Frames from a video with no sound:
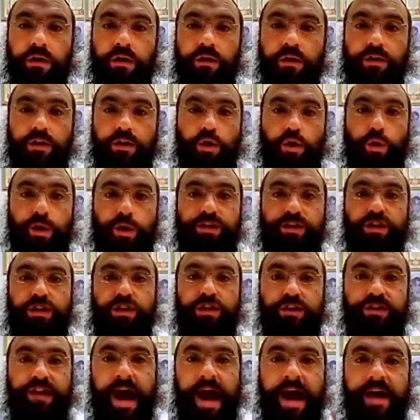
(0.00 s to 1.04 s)
The question
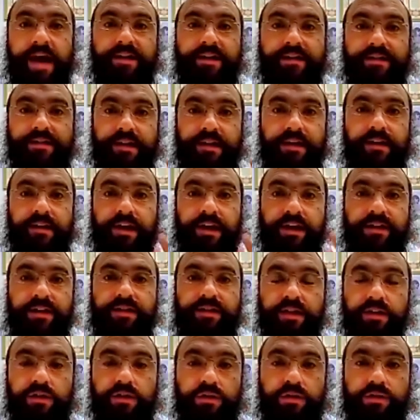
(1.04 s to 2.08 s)
is asked in
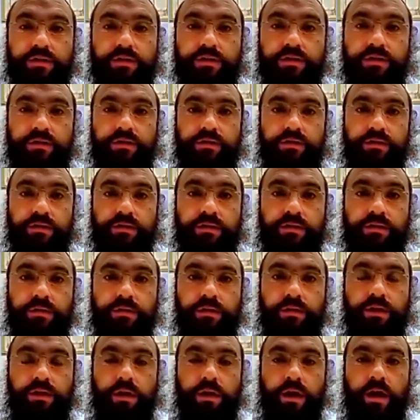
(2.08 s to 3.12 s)
Chassidus,
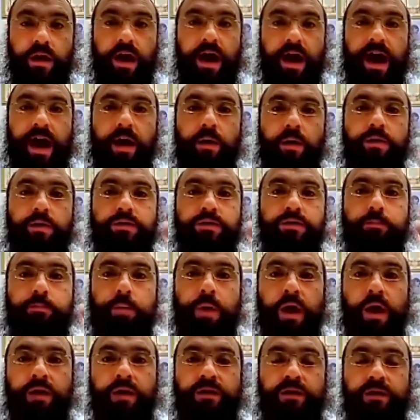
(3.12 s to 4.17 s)
how is it
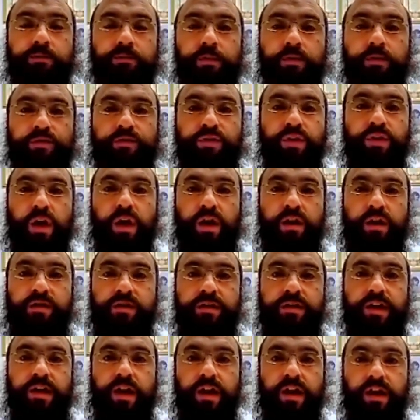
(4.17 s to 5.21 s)
possible for us
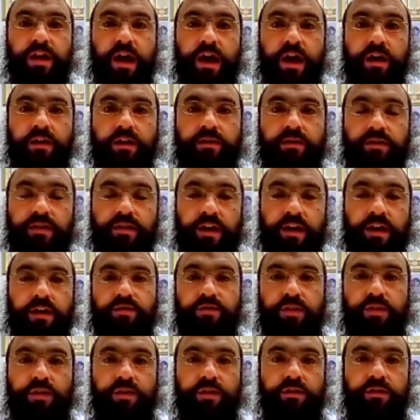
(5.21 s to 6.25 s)
to connect to the
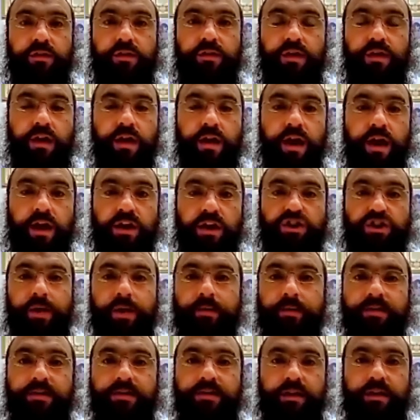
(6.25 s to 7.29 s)
infinite? Hashem
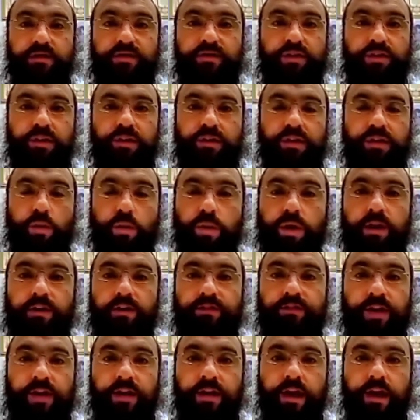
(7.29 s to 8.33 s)
is infinite, and we are
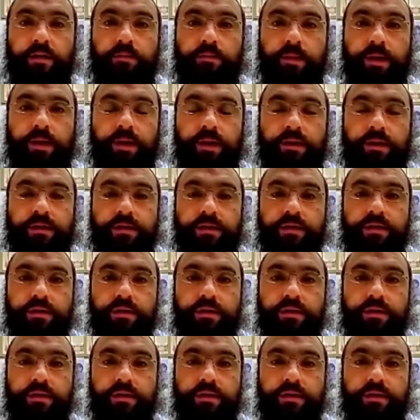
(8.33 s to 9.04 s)
finite beings.